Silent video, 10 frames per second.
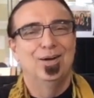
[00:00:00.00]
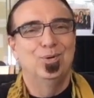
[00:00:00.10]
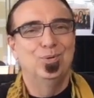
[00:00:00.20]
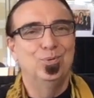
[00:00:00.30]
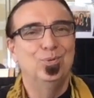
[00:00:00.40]

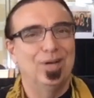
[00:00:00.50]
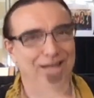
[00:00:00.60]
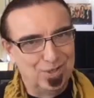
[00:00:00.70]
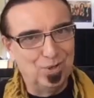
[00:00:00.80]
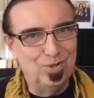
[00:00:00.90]
who I
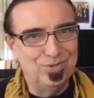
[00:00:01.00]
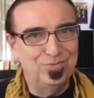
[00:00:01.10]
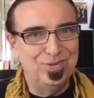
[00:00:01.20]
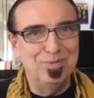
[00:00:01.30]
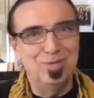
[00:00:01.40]
call the
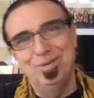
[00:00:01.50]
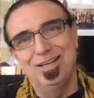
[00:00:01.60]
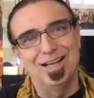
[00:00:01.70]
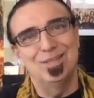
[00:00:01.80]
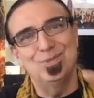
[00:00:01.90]
female
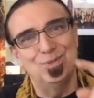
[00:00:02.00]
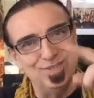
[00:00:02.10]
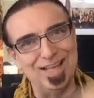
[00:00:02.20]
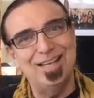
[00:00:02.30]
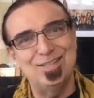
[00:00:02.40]
Picasso
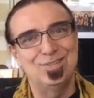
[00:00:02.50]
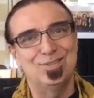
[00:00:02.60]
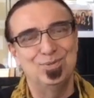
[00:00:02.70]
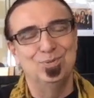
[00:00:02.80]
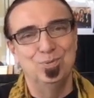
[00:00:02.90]

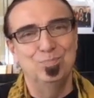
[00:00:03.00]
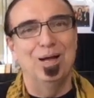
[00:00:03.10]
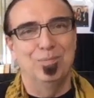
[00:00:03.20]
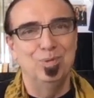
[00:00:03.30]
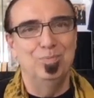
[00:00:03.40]
next to
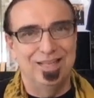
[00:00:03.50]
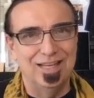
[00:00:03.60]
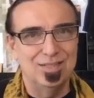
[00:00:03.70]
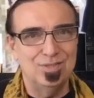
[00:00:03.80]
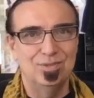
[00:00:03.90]
Pablo
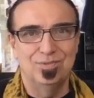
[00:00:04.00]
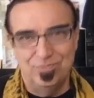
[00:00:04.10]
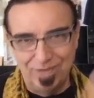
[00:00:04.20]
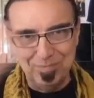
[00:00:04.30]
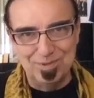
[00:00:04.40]
Picasso, the
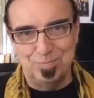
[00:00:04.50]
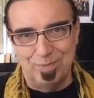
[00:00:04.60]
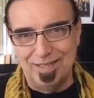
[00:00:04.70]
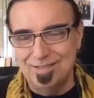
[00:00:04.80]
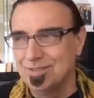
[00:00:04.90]
famous
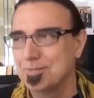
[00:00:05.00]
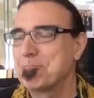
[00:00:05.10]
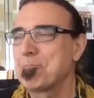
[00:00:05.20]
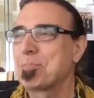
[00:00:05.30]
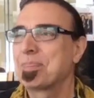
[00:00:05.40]
painter.
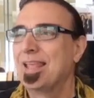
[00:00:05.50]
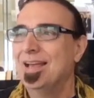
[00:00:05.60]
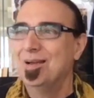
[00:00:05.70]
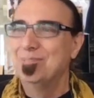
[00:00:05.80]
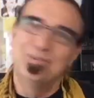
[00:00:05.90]

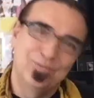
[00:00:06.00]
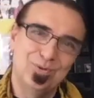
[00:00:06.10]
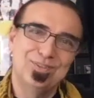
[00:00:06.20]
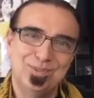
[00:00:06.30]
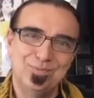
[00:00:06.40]
But of
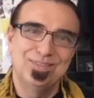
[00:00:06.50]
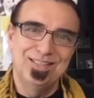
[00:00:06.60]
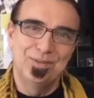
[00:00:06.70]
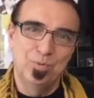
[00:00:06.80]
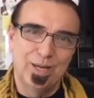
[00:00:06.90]
course, it was
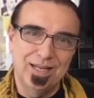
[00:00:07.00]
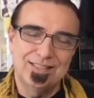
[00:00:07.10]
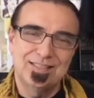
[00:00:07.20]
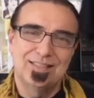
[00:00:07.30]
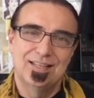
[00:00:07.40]
in the
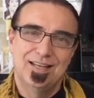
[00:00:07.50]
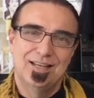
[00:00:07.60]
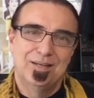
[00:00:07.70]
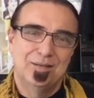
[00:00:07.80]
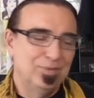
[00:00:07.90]
Wax
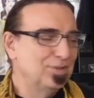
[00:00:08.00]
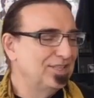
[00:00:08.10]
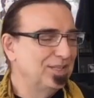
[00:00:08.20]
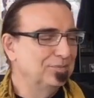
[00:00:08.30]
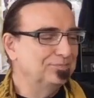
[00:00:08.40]

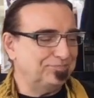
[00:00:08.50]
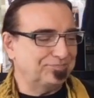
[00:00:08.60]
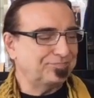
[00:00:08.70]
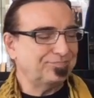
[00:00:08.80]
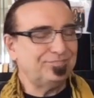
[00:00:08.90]
Museum.
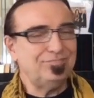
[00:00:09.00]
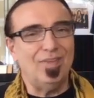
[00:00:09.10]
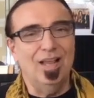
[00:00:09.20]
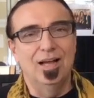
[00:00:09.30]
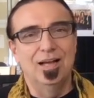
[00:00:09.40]

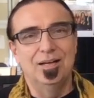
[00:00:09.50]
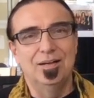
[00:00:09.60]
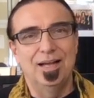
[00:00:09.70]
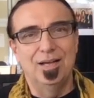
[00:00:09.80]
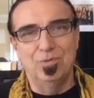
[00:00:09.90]

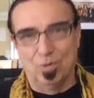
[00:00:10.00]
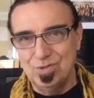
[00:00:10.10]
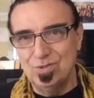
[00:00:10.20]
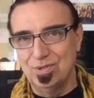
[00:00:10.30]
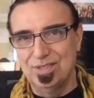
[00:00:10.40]
I
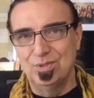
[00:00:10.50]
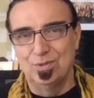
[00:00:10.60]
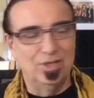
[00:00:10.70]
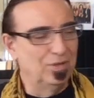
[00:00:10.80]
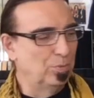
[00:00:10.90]
also
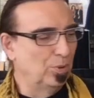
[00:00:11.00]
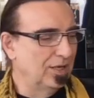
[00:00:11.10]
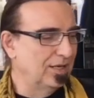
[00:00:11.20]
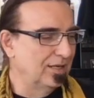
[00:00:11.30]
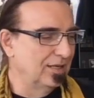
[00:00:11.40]
adore her
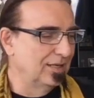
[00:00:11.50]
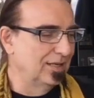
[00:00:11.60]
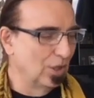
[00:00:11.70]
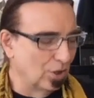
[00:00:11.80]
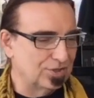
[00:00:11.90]
work a
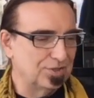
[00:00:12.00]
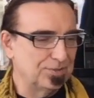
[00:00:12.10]
lot.